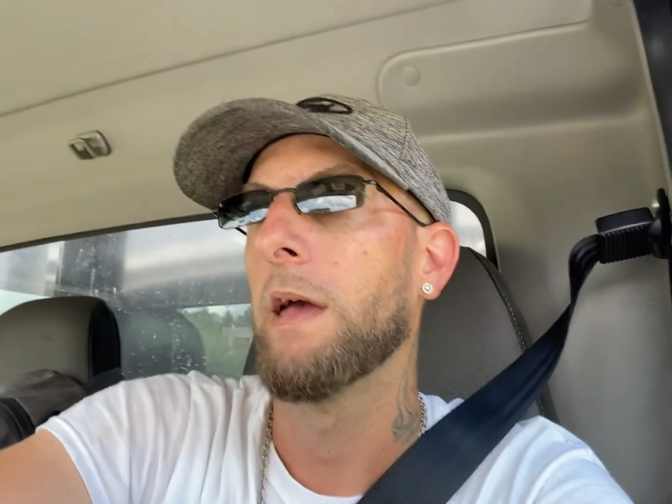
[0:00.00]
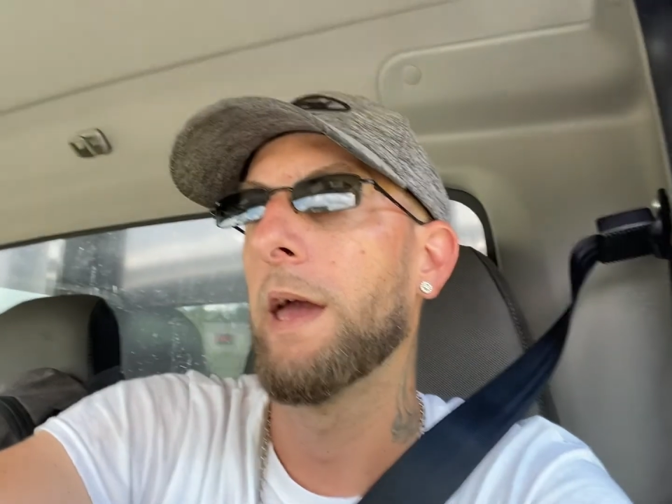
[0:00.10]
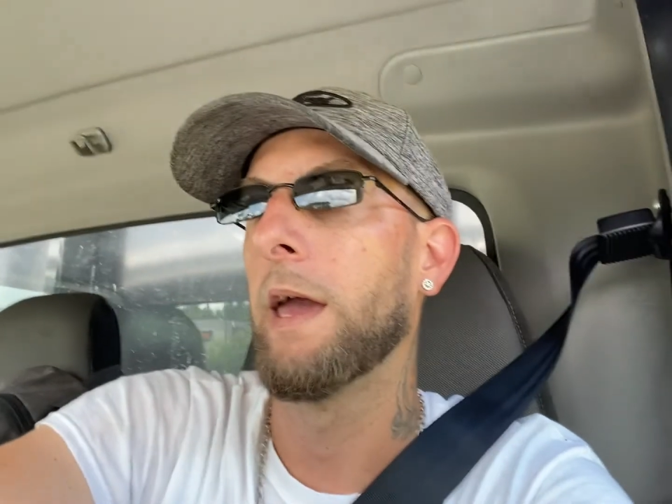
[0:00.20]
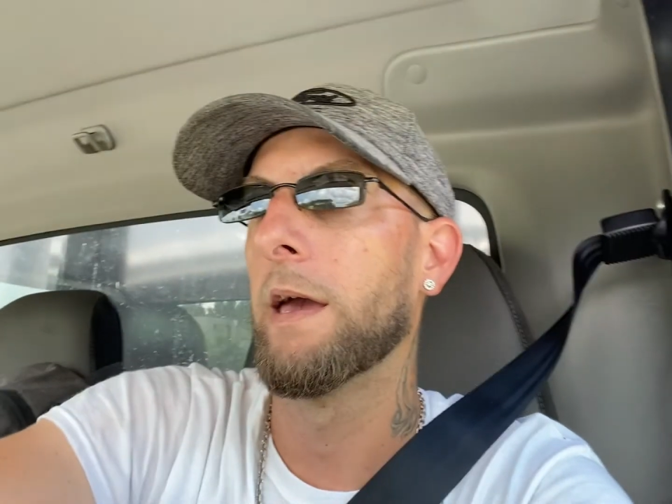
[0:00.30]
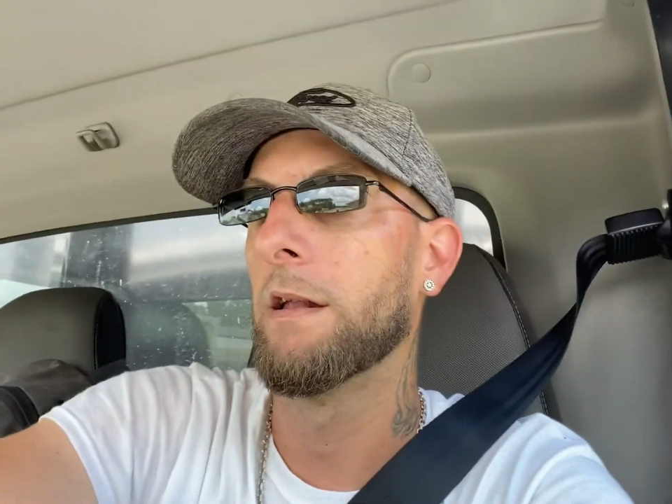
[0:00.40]

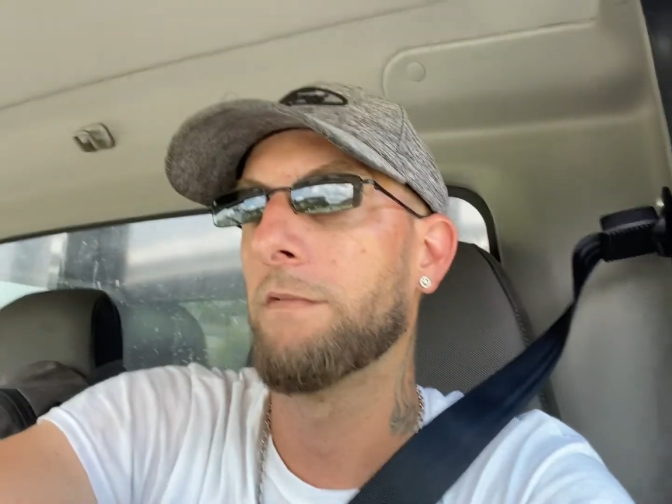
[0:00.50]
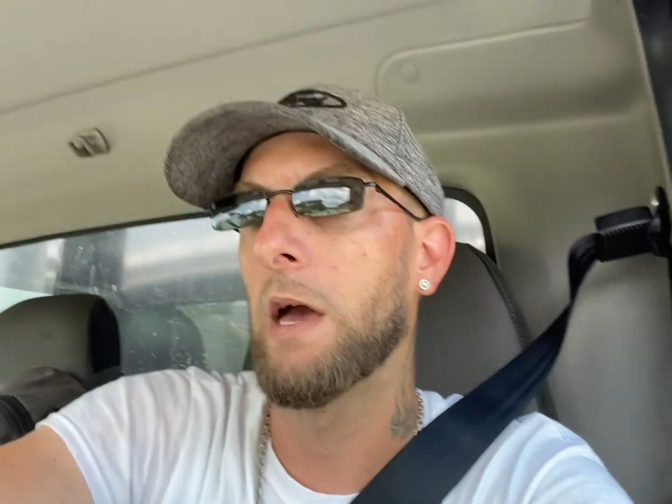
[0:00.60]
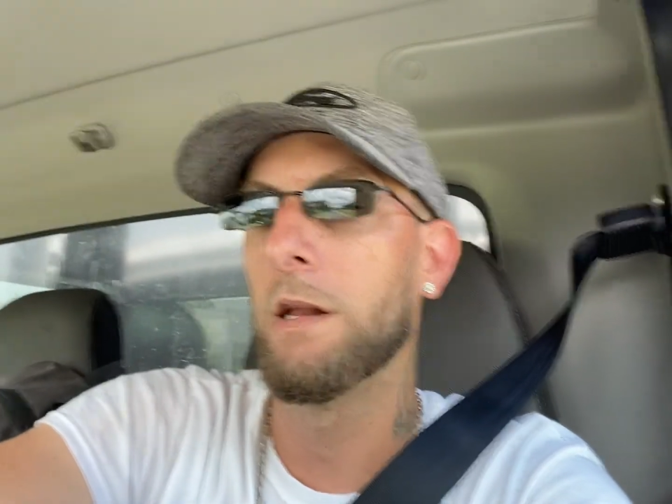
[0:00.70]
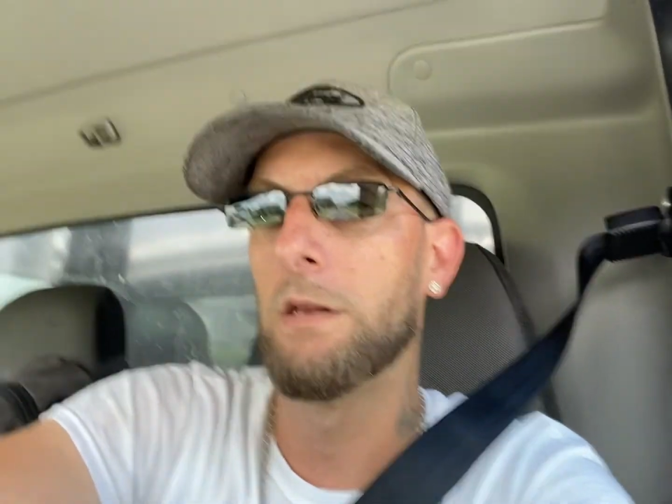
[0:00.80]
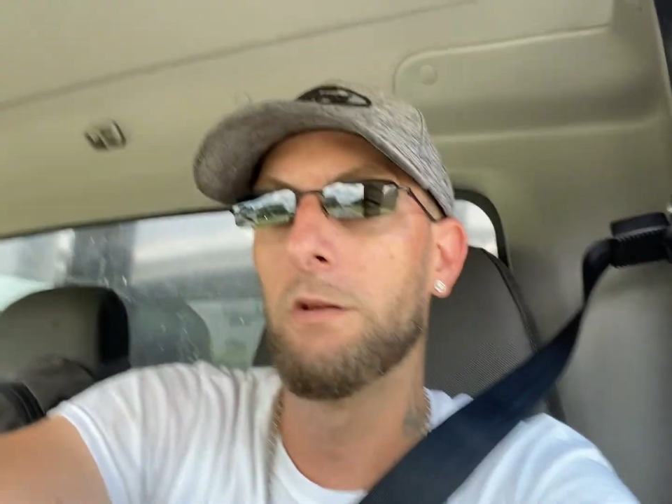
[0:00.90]
And I've
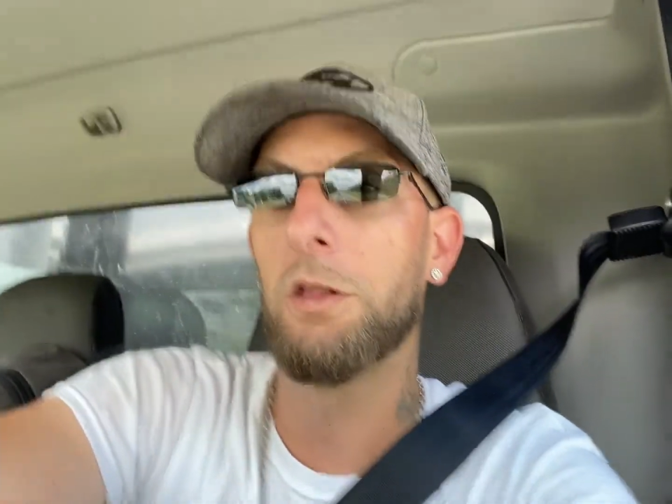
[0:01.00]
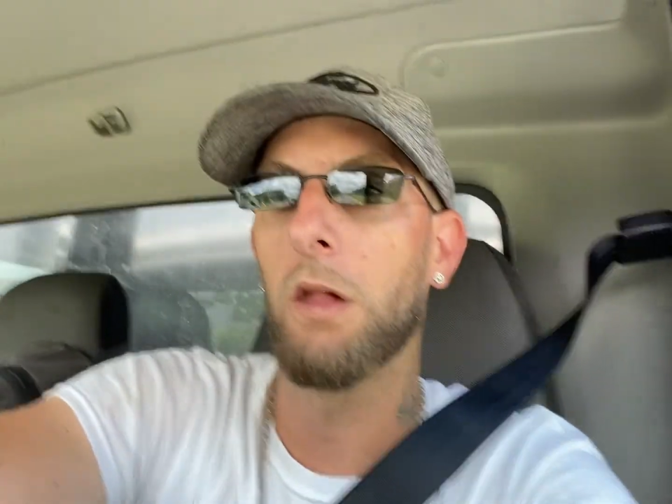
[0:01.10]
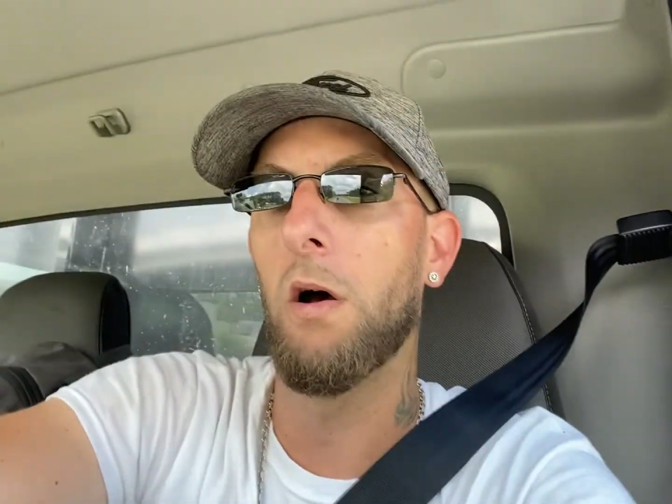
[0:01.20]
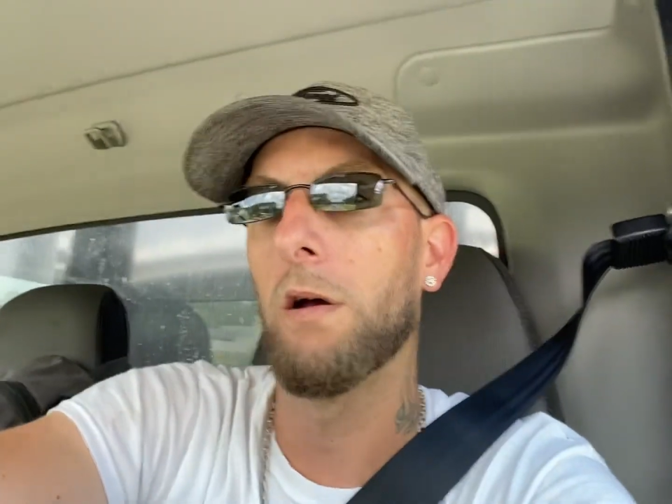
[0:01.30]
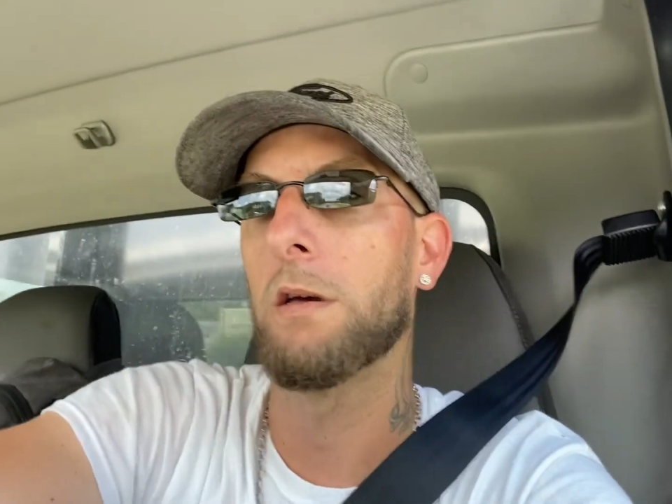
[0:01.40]
got a new
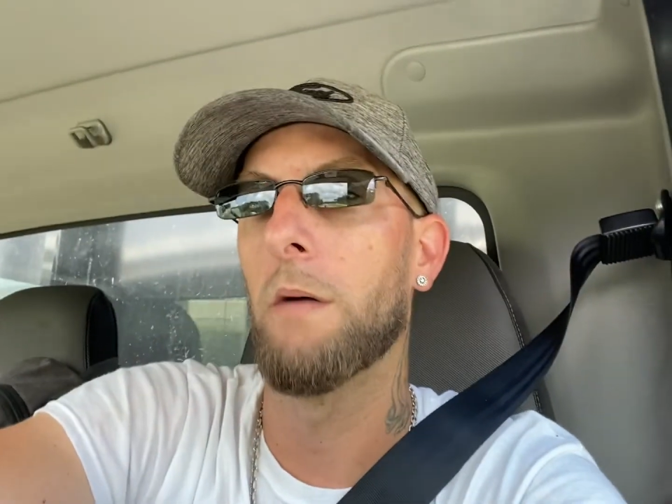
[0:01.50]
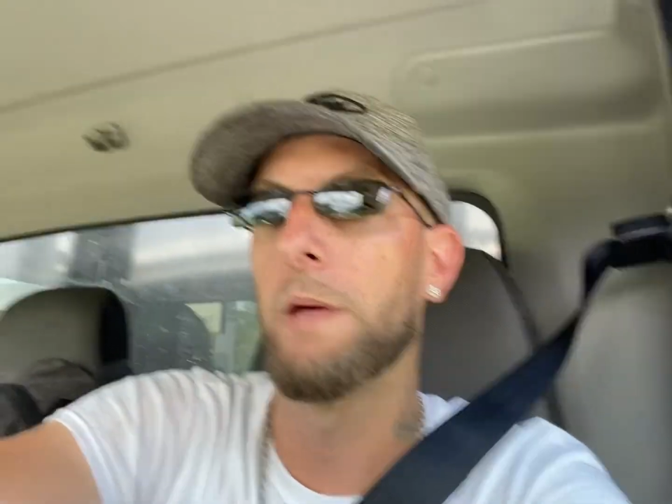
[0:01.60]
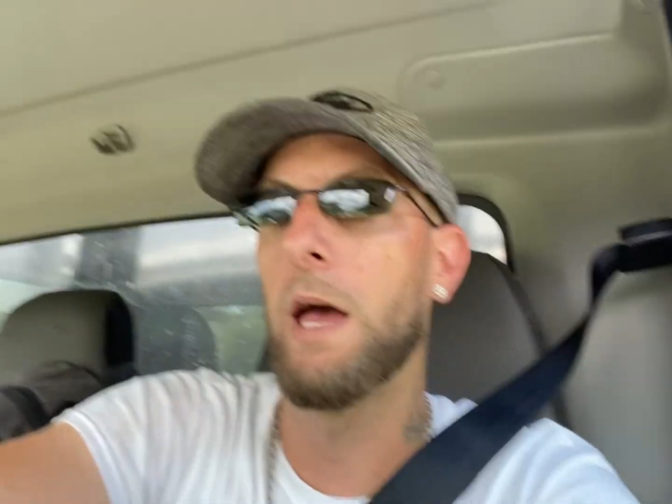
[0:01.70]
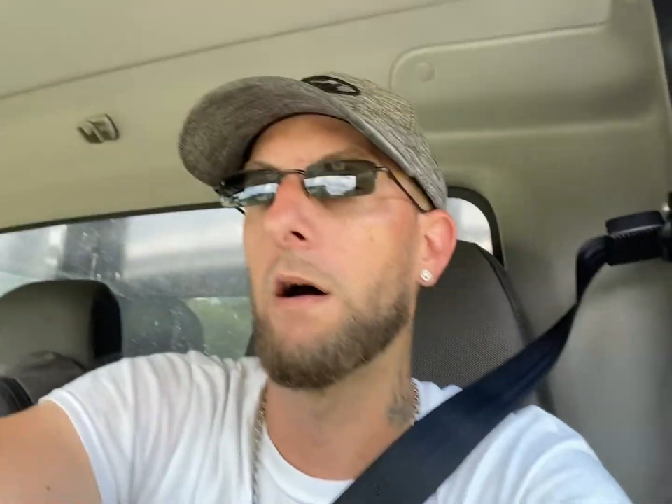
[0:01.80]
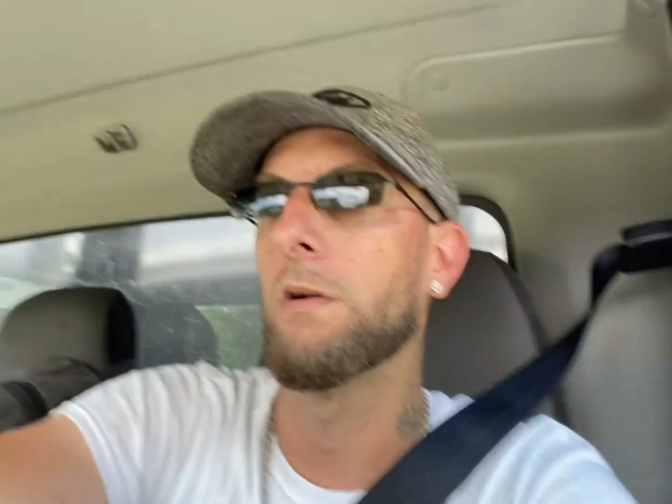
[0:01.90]
song
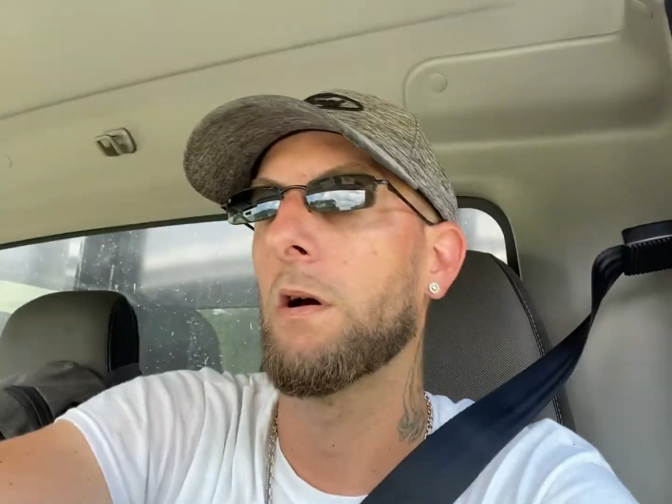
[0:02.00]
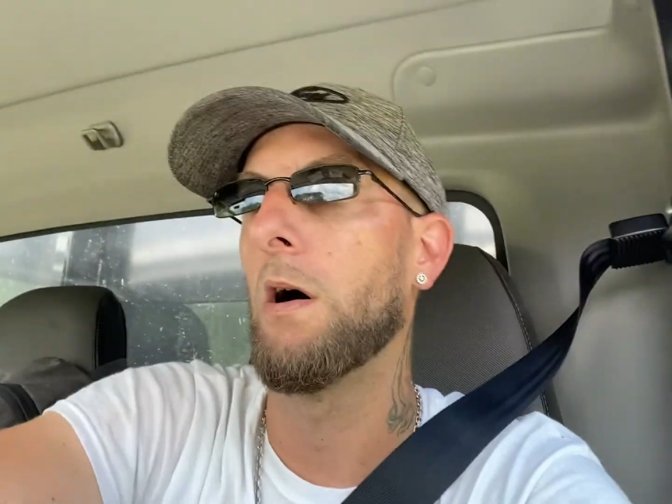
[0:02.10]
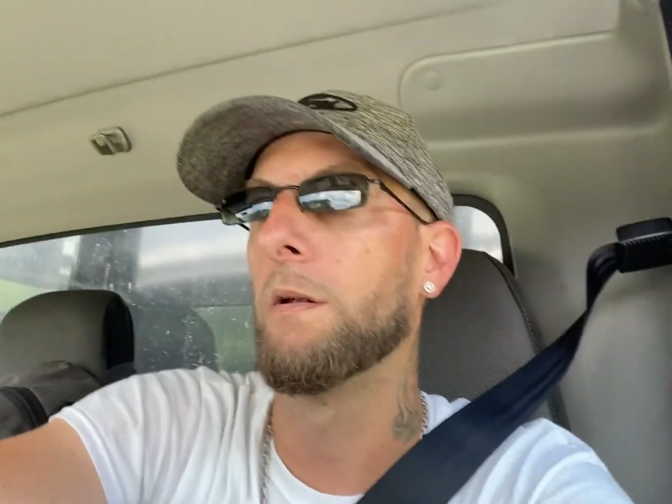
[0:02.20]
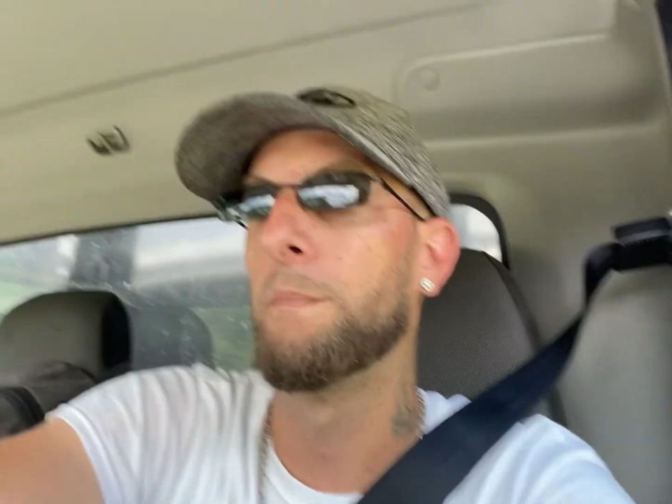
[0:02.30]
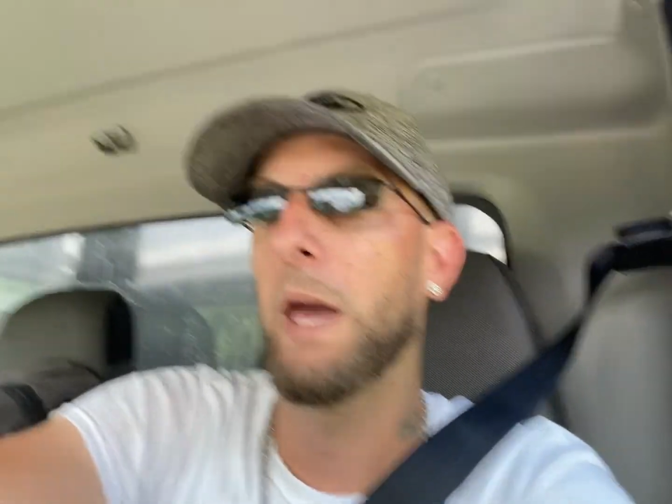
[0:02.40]
coming out
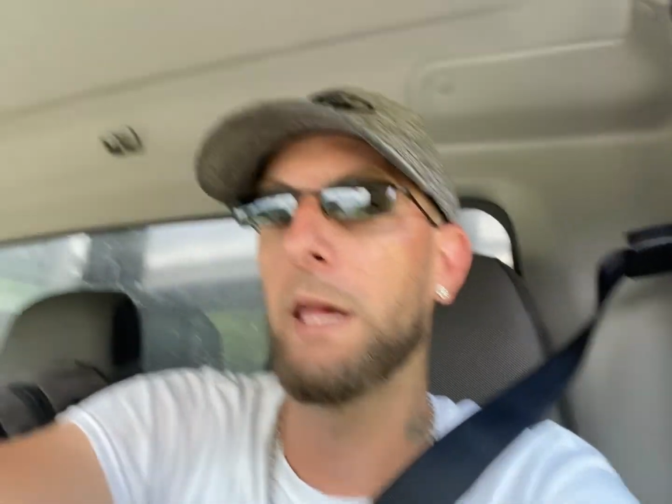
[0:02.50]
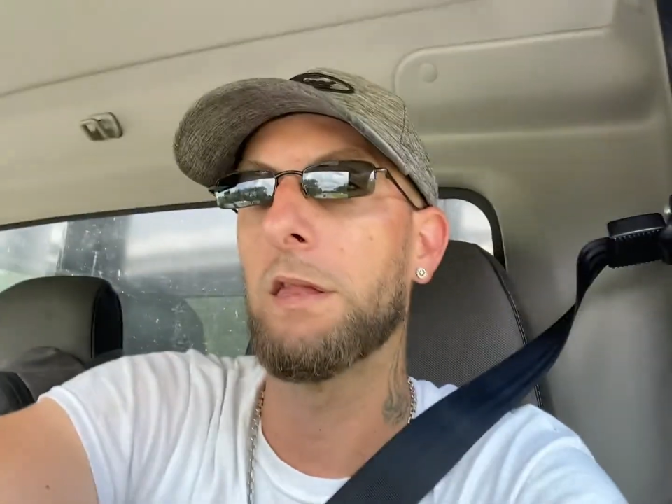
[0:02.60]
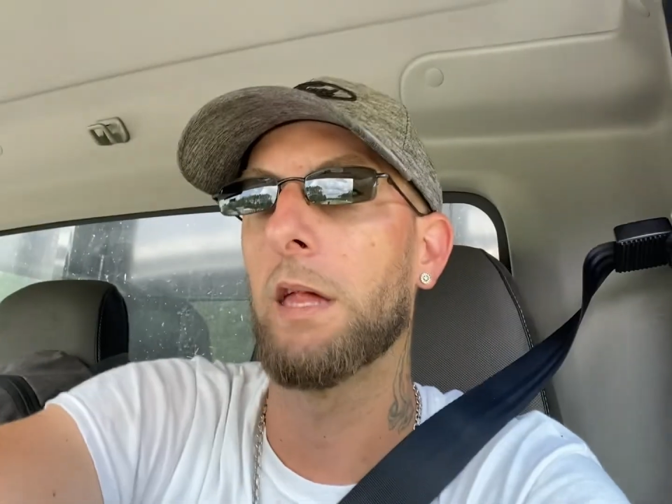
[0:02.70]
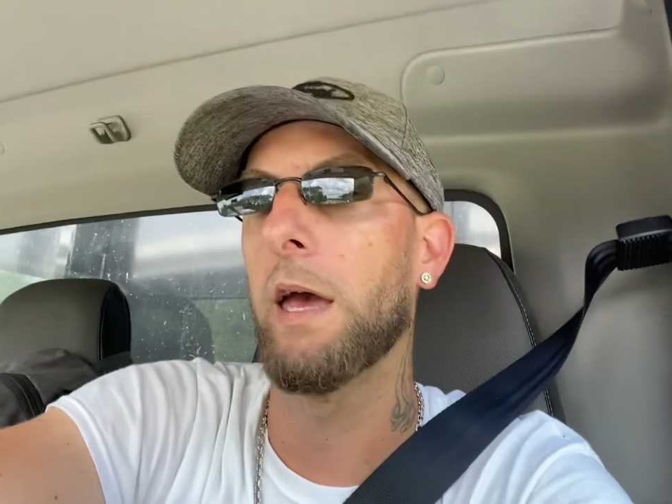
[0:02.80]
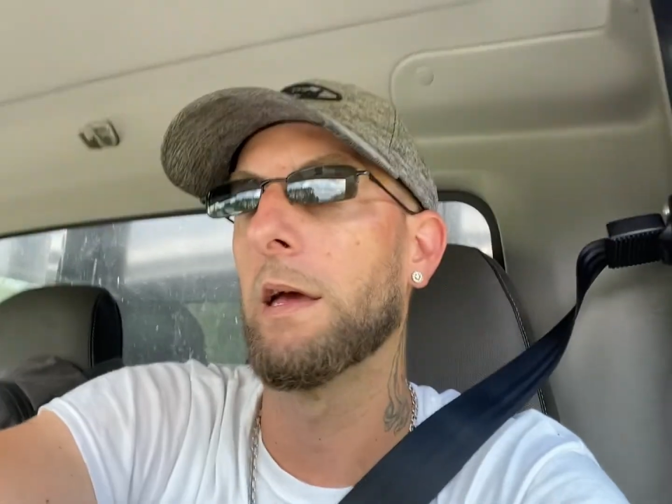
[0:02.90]
called
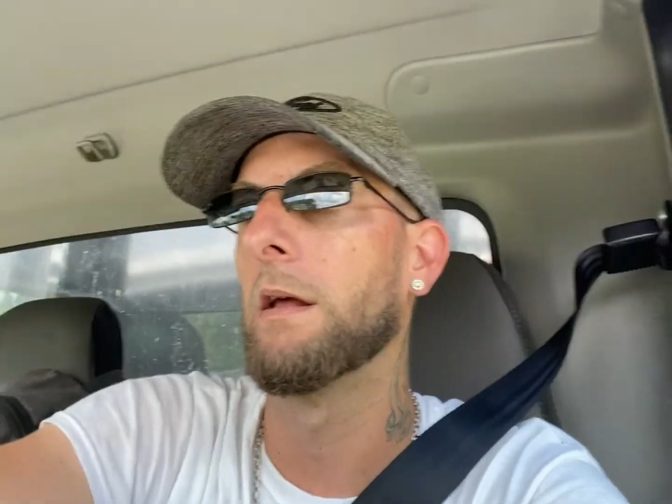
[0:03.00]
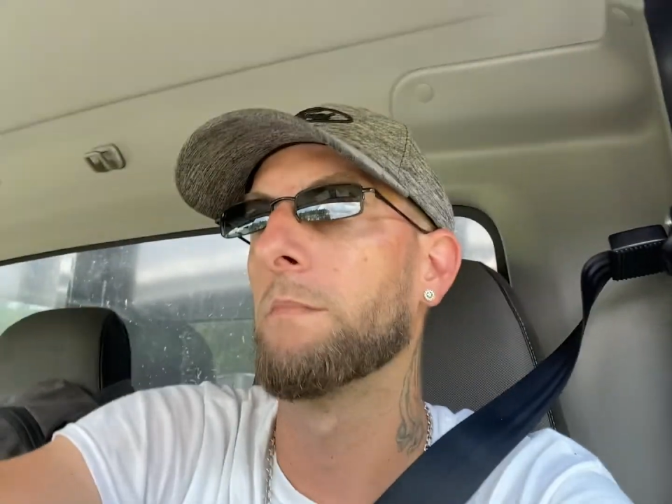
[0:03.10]
Basshead.